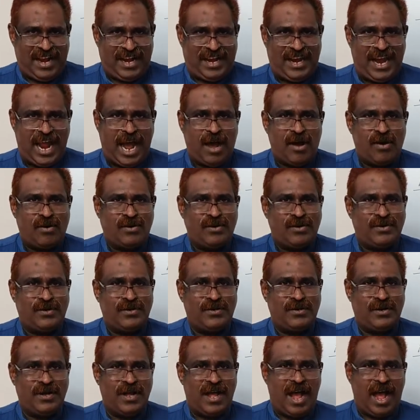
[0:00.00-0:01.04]
Now,
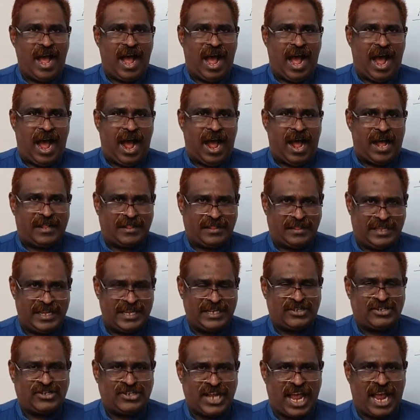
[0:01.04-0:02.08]

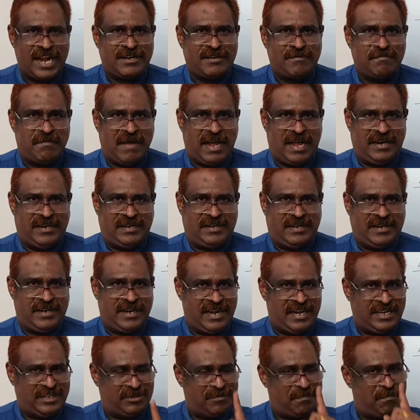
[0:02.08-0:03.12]
this segment
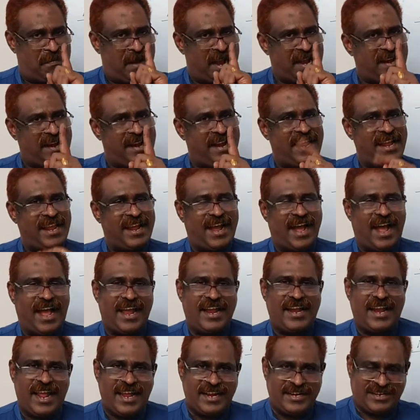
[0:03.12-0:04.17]
is mainly
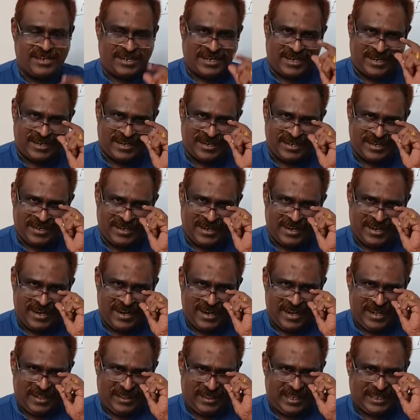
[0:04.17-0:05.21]
highlighting
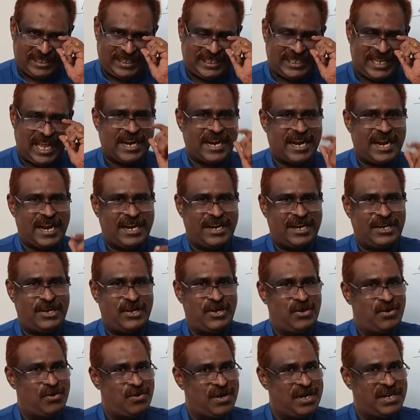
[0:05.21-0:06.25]
the second
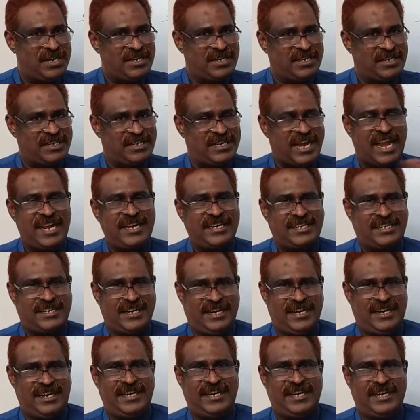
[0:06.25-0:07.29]
unit
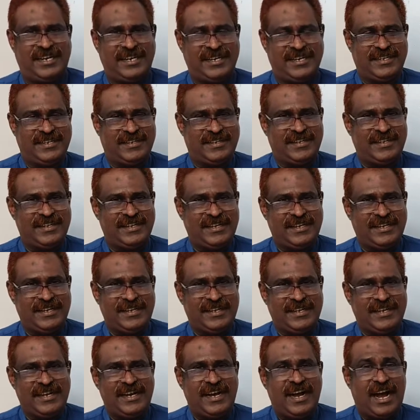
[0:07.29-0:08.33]
titled
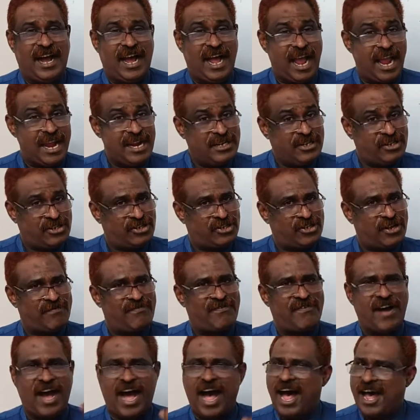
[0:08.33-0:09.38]
Heights
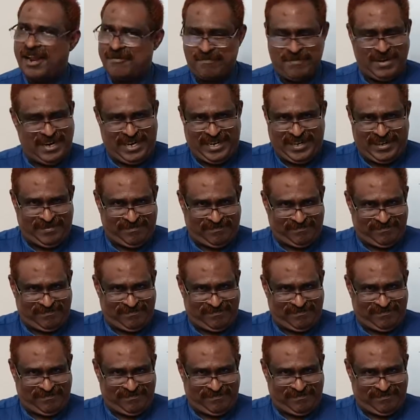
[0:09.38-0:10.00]
of Harmony.